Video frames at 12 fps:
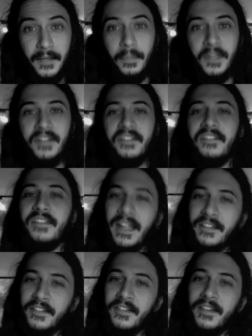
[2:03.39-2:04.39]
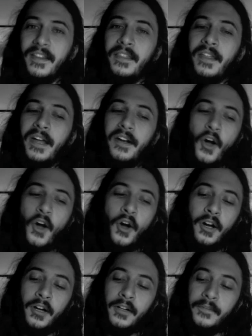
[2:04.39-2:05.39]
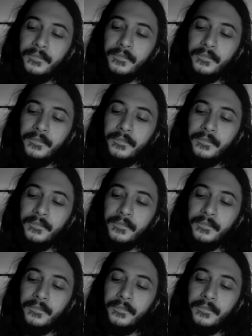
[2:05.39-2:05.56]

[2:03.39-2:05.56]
but sets that are,